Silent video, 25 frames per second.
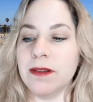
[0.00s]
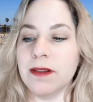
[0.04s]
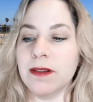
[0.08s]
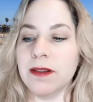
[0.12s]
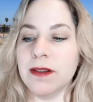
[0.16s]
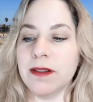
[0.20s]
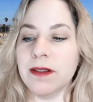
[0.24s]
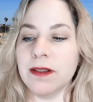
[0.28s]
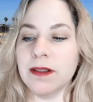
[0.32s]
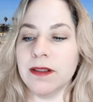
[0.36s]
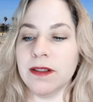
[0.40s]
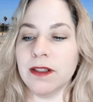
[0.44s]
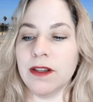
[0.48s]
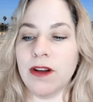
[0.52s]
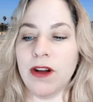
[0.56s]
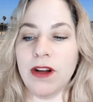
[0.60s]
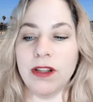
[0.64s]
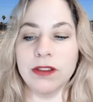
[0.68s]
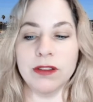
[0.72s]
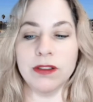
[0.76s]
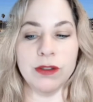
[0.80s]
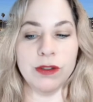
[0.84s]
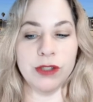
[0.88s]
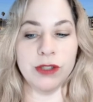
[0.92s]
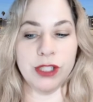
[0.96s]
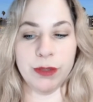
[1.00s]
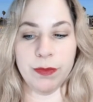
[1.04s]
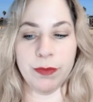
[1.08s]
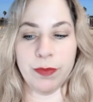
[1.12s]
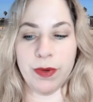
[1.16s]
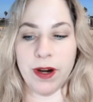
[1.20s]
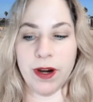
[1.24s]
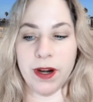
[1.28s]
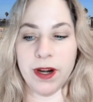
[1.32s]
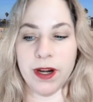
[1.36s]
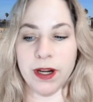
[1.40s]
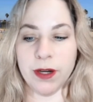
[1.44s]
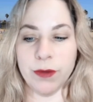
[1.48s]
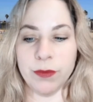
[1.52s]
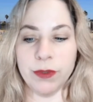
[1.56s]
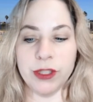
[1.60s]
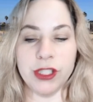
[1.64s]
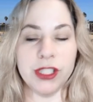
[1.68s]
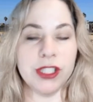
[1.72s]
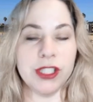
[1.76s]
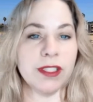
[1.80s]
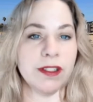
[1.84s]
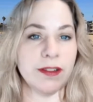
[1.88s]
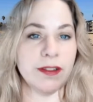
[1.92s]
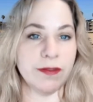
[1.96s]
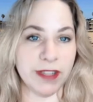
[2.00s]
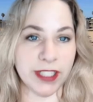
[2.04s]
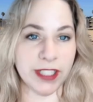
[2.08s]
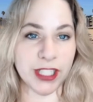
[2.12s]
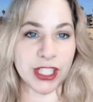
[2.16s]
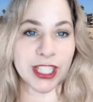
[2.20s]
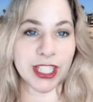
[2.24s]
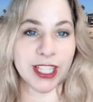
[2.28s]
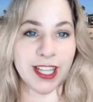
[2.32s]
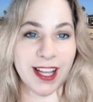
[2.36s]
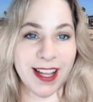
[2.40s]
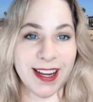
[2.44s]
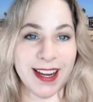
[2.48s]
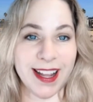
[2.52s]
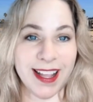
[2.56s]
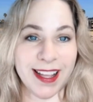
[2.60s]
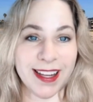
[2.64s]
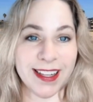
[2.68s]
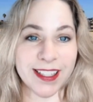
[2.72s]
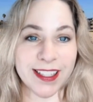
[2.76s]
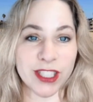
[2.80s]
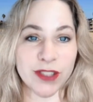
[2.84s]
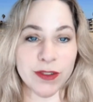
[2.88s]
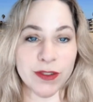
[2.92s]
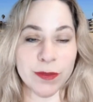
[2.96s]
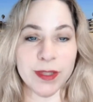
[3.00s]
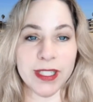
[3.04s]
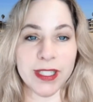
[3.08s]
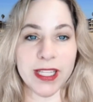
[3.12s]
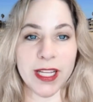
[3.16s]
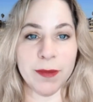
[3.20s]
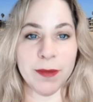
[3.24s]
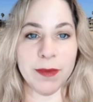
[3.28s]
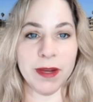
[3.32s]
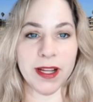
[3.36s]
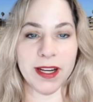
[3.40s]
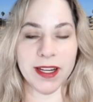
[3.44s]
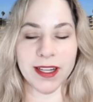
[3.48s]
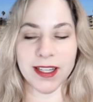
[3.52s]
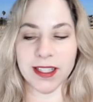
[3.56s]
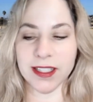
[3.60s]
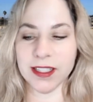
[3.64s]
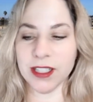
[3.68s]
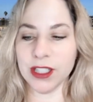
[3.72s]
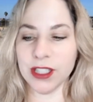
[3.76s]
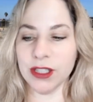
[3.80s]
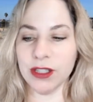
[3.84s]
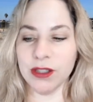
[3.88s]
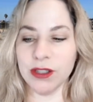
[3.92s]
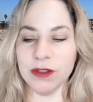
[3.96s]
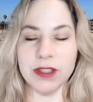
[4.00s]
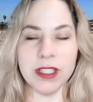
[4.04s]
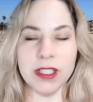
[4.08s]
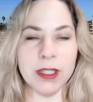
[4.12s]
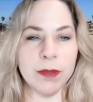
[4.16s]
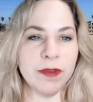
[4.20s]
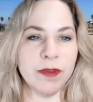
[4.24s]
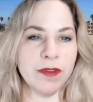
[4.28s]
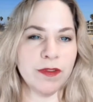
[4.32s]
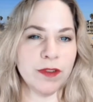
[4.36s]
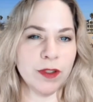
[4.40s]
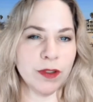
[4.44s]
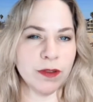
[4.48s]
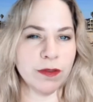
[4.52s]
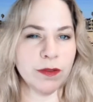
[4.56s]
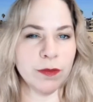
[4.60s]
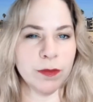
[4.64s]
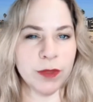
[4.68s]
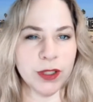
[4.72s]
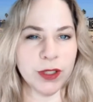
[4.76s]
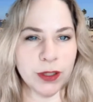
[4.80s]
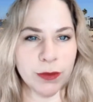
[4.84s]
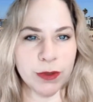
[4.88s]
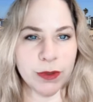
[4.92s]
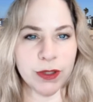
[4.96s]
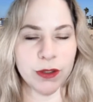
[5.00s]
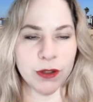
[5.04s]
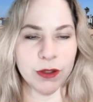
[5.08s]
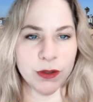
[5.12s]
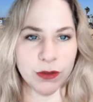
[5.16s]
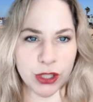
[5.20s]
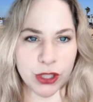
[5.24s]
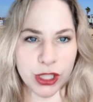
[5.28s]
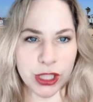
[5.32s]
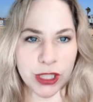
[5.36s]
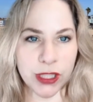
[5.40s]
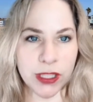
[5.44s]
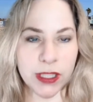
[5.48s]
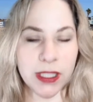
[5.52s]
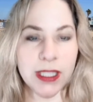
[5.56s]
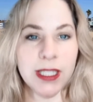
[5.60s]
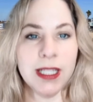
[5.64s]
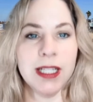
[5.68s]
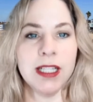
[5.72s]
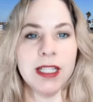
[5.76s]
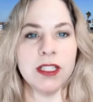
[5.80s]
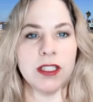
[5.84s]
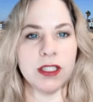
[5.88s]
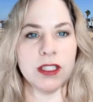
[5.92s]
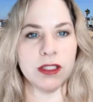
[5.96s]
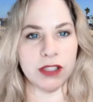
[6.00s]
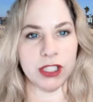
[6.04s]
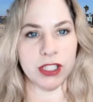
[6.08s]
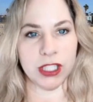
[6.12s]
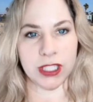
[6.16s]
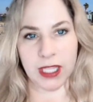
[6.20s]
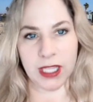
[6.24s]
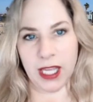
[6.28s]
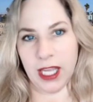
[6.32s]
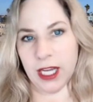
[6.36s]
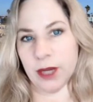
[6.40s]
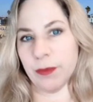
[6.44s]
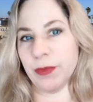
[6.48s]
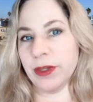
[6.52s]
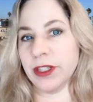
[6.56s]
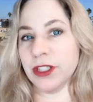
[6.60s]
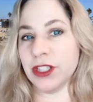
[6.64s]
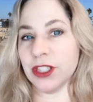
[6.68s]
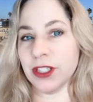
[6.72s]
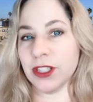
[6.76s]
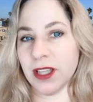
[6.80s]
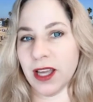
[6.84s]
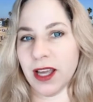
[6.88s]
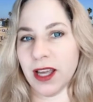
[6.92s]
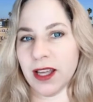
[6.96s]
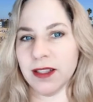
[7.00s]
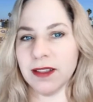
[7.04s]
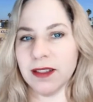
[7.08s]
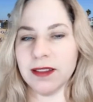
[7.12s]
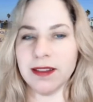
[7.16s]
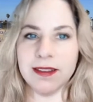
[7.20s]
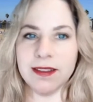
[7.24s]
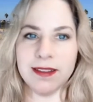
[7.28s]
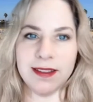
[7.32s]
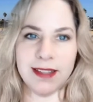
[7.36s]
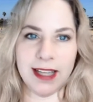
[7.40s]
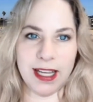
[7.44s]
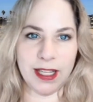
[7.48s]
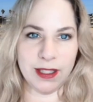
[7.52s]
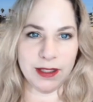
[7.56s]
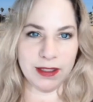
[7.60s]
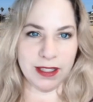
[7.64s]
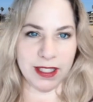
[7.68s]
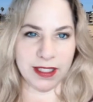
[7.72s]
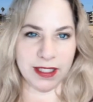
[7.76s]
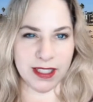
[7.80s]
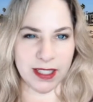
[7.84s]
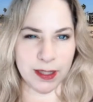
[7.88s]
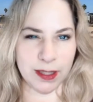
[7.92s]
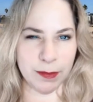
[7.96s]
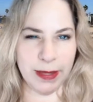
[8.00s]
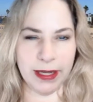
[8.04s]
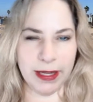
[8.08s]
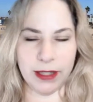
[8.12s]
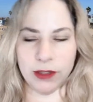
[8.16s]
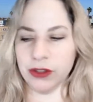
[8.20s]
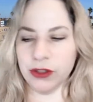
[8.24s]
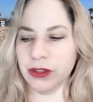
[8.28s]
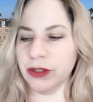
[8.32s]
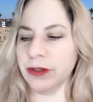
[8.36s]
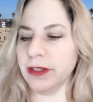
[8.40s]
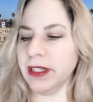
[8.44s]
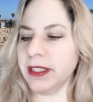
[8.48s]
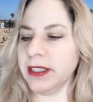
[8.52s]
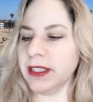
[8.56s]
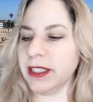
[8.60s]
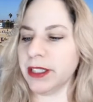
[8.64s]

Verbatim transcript: called Ocean Park, which eventually got annexed from Santa Monica. So some of you are familiar with Ocean. So just kind of picture that that as the boundary right there.